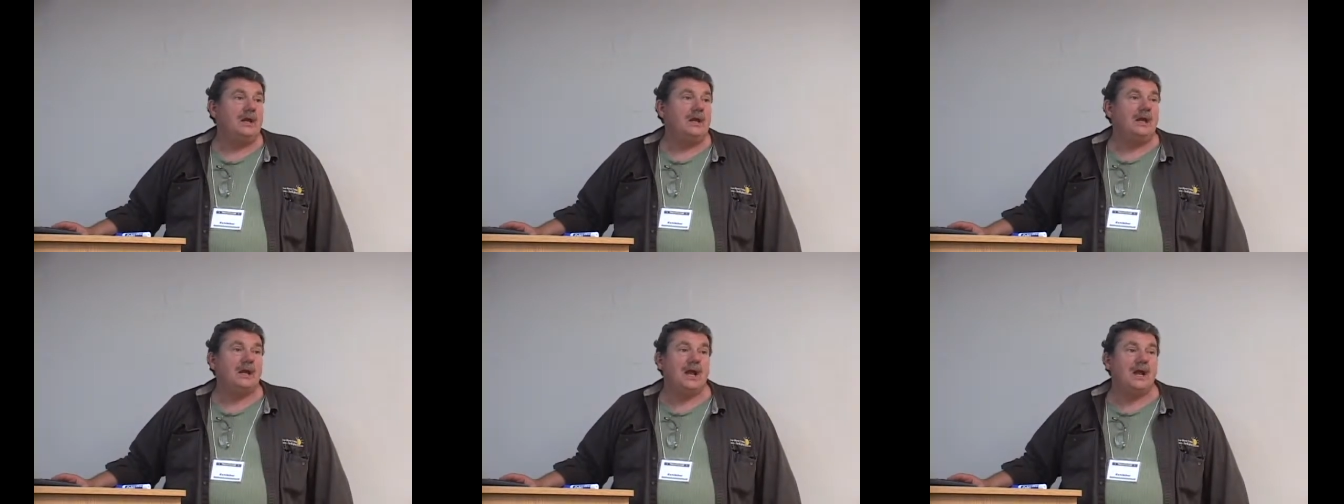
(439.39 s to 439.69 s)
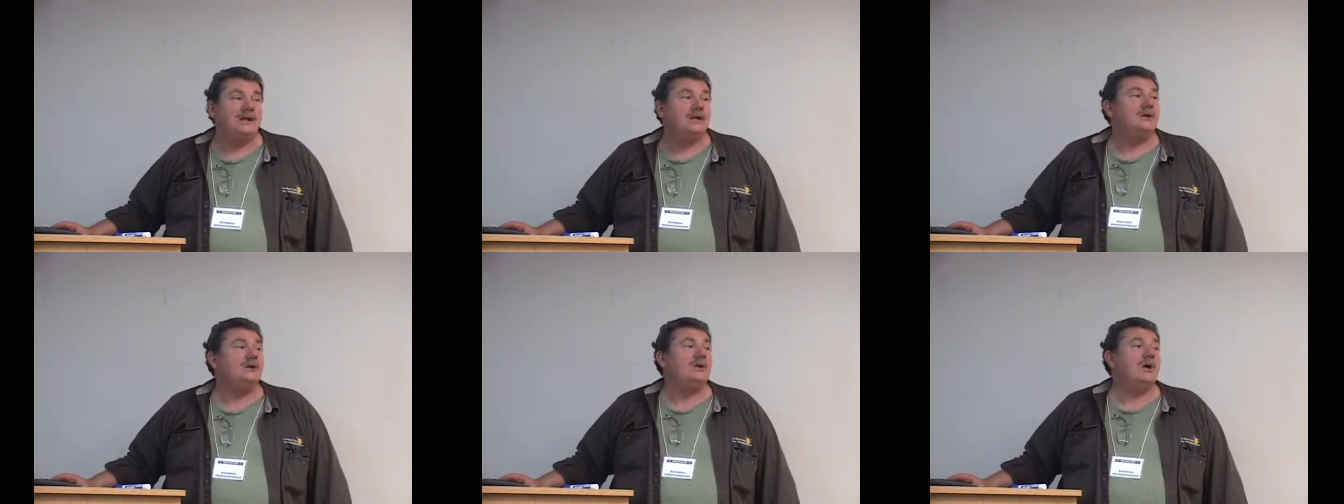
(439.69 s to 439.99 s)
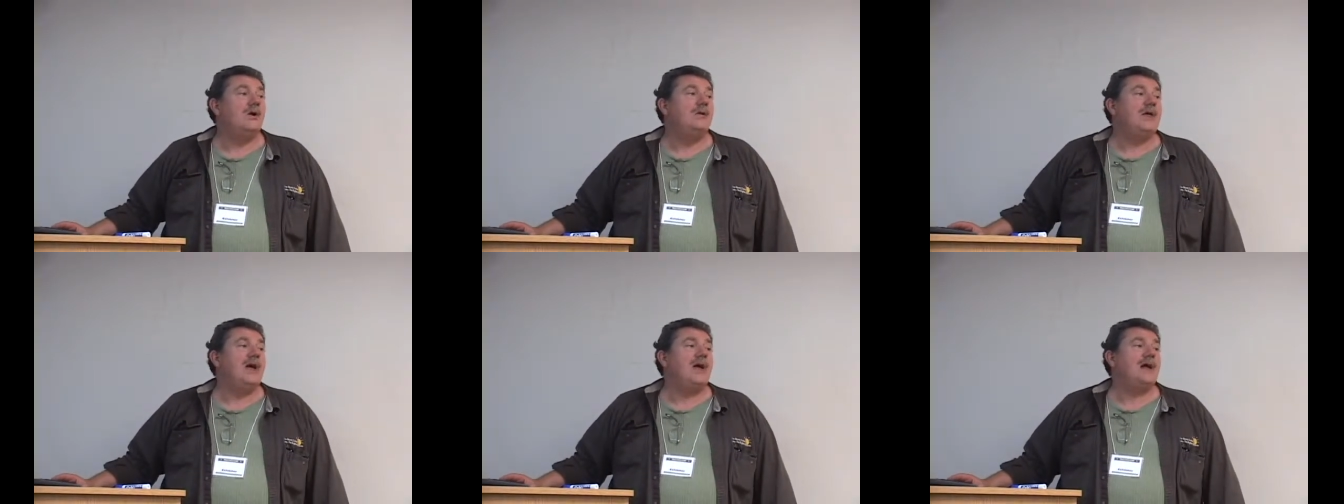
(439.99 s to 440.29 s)
And I didn't
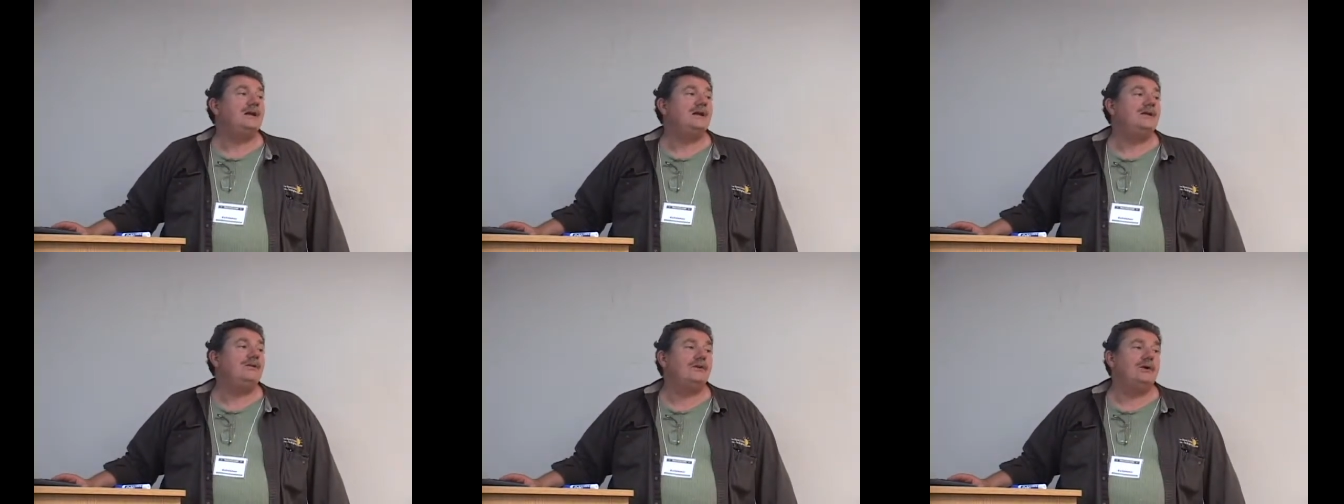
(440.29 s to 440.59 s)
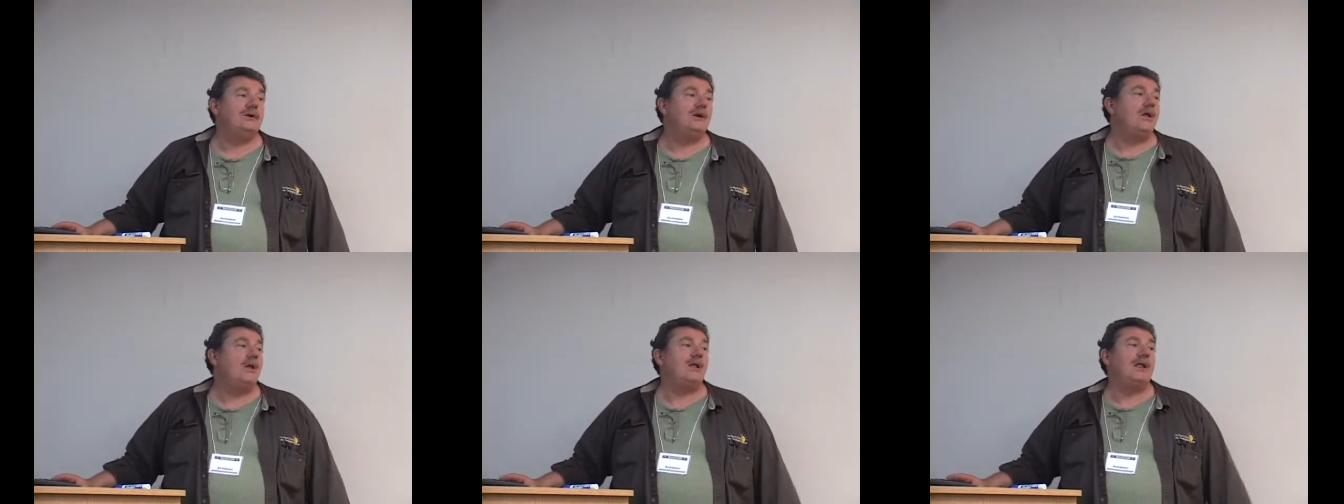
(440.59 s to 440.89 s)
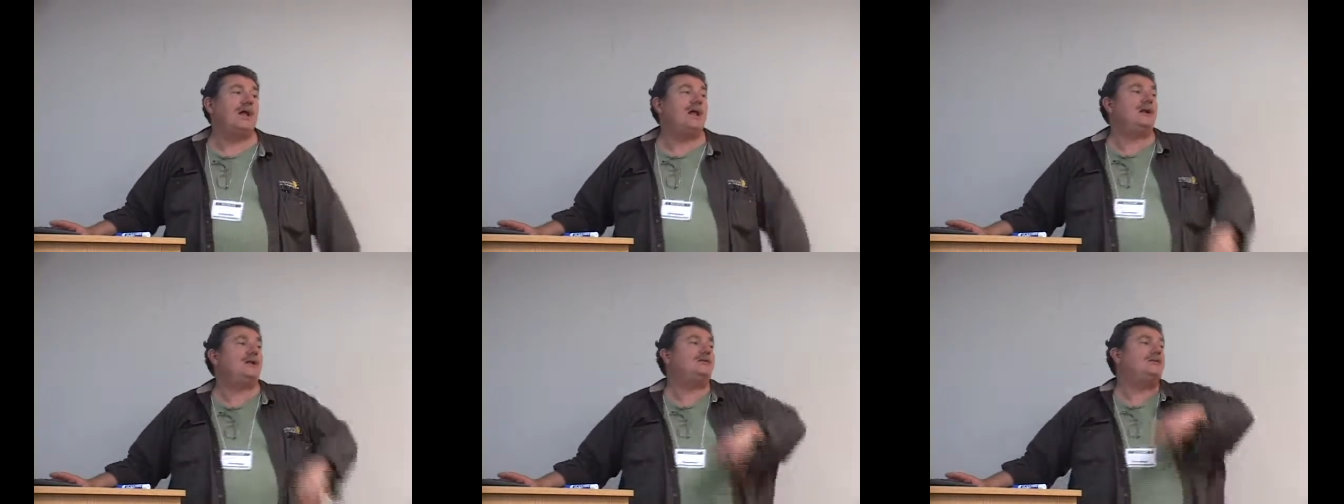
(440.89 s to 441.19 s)
know that either, and
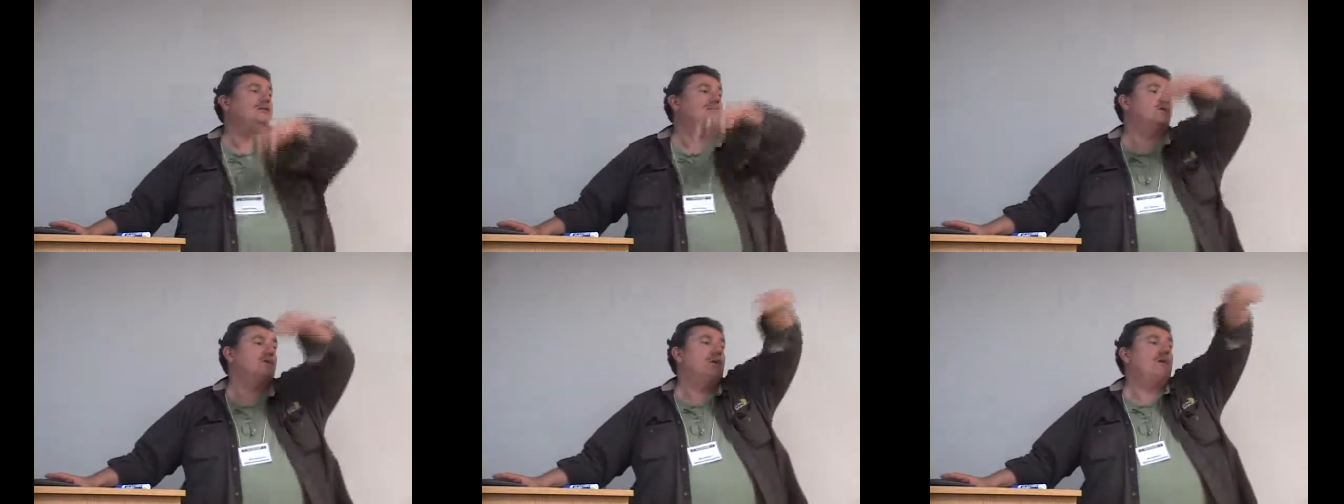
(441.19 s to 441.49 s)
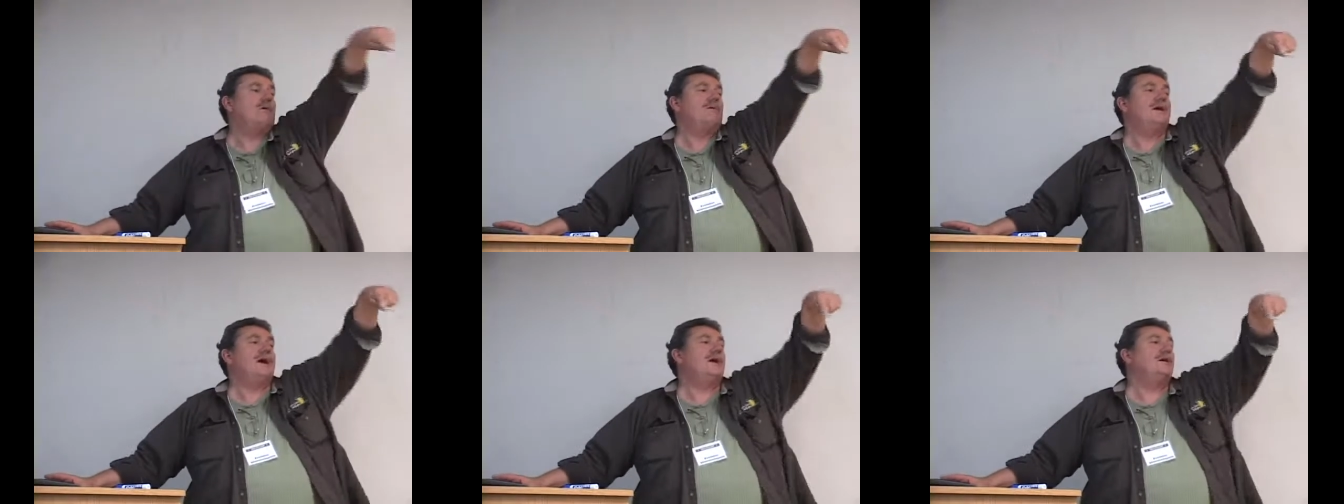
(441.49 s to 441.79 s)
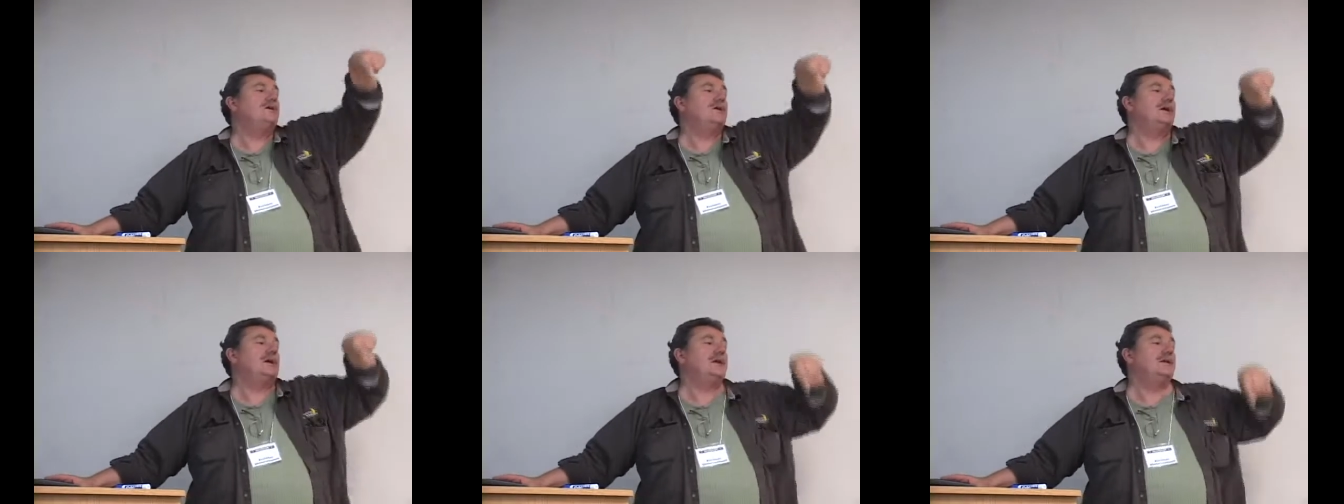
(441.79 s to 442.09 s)
all I had to do was go
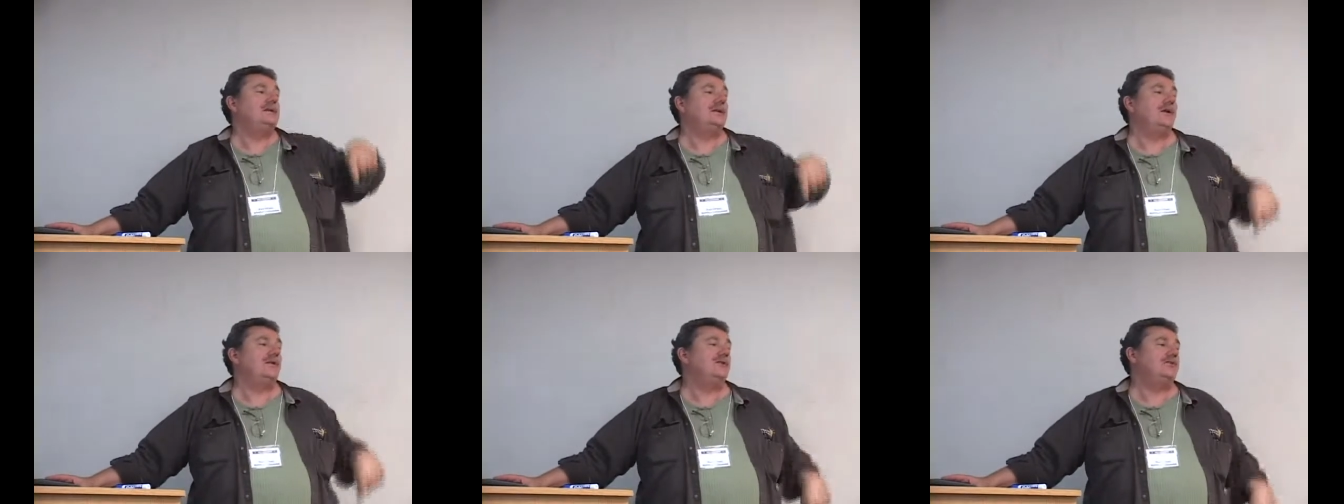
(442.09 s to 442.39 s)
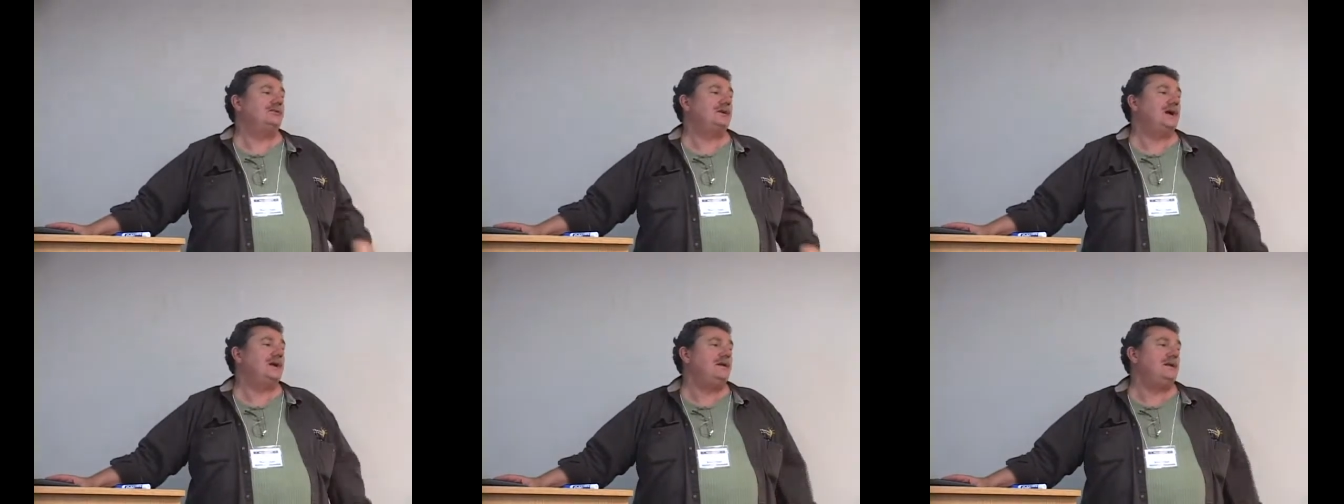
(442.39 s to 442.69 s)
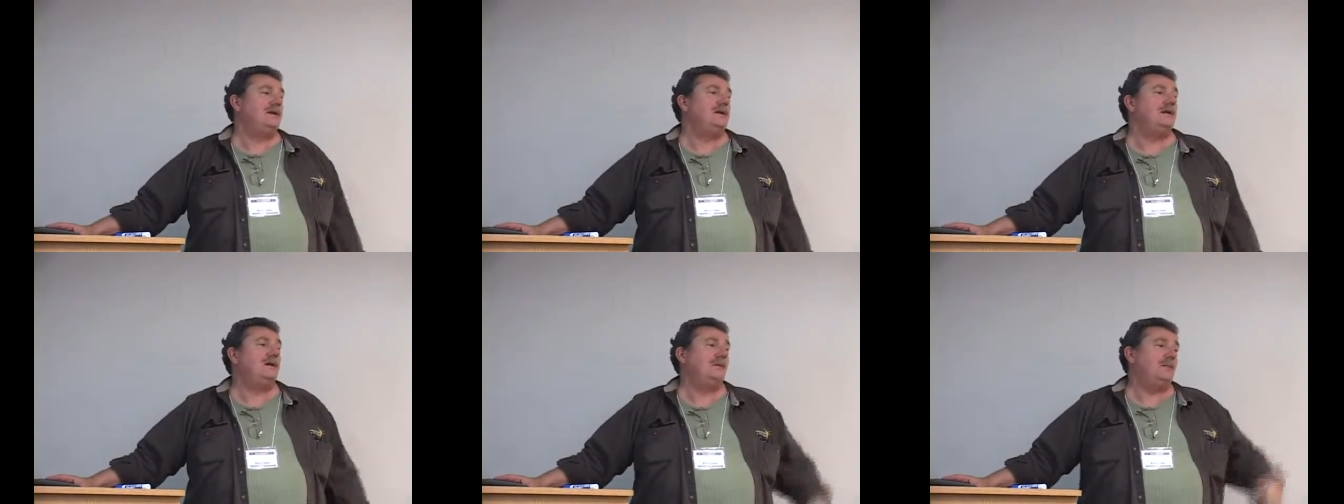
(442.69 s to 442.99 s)
around and look on the other side
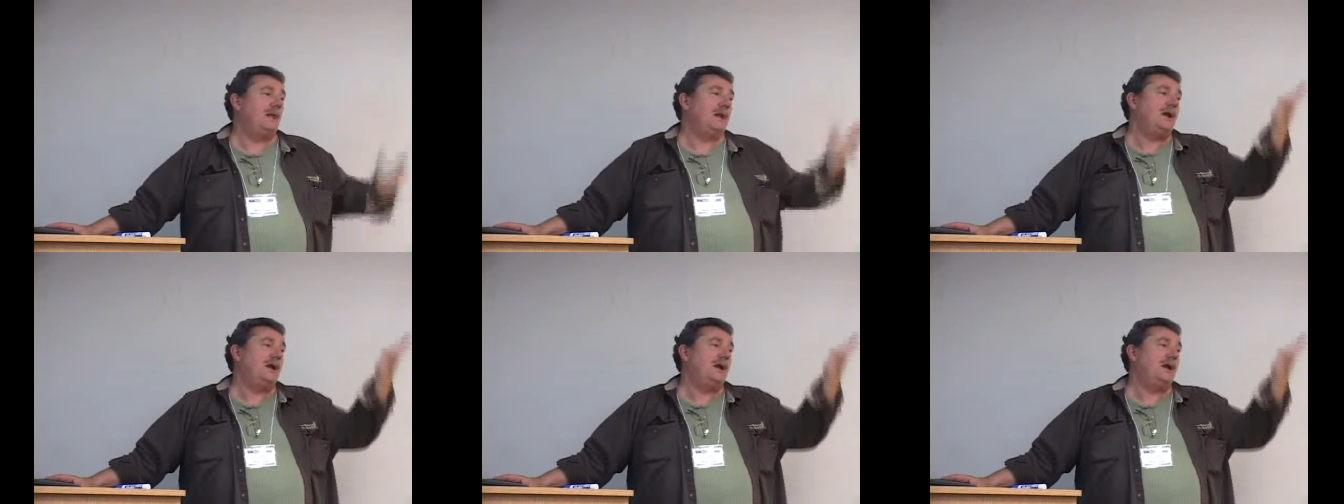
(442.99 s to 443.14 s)
of the hill,